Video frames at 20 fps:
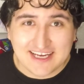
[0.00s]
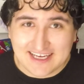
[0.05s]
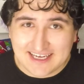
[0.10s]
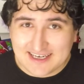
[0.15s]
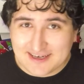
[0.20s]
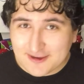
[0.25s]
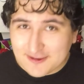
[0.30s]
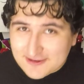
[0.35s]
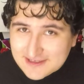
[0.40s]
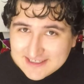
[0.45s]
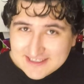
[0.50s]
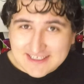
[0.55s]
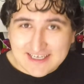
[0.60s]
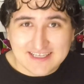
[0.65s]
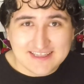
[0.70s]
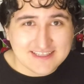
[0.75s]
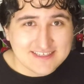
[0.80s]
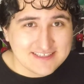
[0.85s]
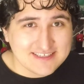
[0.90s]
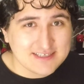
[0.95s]
He knows he's
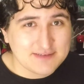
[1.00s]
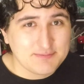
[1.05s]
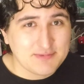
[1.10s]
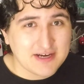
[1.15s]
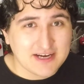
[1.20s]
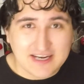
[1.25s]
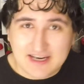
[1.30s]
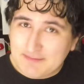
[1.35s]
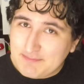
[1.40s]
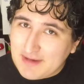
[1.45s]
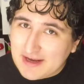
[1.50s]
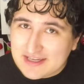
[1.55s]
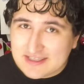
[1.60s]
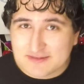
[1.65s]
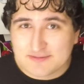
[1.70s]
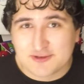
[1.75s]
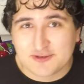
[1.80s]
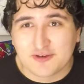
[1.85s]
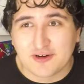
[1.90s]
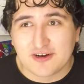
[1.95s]
got this symbiote. It makes
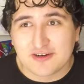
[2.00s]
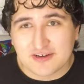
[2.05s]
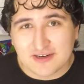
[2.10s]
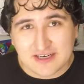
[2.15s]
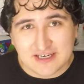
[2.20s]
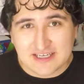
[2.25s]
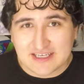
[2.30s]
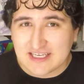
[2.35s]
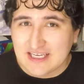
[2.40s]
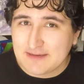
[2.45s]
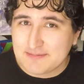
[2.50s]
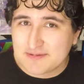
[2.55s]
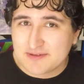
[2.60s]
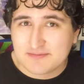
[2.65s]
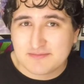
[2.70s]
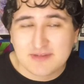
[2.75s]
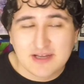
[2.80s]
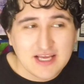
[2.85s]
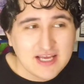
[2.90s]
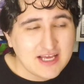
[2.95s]
him stronger. It keeps
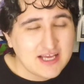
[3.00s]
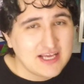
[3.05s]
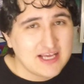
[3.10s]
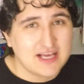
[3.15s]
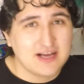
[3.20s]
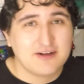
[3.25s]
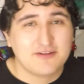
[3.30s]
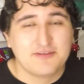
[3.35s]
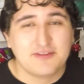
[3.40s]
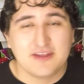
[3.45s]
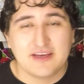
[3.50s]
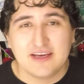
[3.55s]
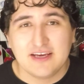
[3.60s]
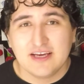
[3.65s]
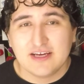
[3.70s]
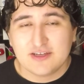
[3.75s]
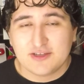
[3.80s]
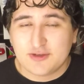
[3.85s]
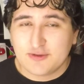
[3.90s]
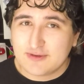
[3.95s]
him healthy
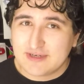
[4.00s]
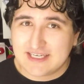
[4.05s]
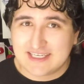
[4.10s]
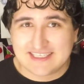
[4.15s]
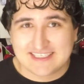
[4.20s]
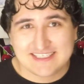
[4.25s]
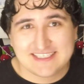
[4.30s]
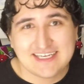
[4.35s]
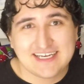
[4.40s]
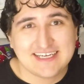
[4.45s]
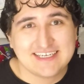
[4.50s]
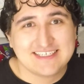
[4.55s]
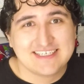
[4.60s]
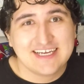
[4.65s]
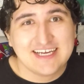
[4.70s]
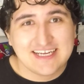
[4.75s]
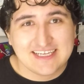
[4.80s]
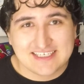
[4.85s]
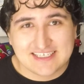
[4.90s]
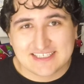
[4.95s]
to an extent,
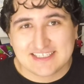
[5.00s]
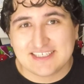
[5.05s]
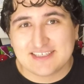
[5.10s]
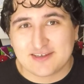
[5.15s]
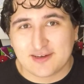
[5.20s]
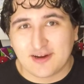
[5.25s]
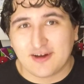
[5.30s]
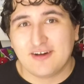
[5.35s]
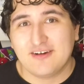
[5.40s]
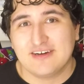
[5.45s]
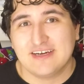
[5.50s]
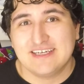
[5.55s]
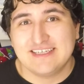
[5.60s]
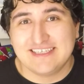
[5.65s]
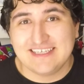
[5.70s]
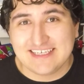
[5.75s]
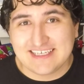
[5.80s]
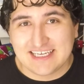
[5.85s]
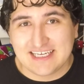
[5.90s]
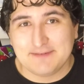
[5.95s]
just as long
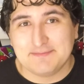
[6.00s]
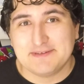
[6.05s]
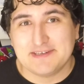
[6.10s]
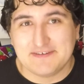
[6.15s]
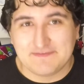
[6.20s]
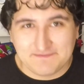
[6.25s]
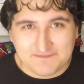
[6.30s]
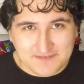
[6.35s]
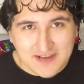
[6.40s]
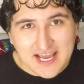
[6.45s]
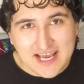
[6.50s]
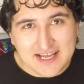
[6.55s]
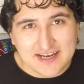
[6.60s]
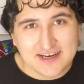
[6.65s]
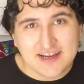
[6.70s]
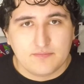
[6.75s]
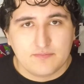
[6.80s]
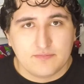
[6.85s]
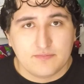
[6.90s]
as he keeps it fed.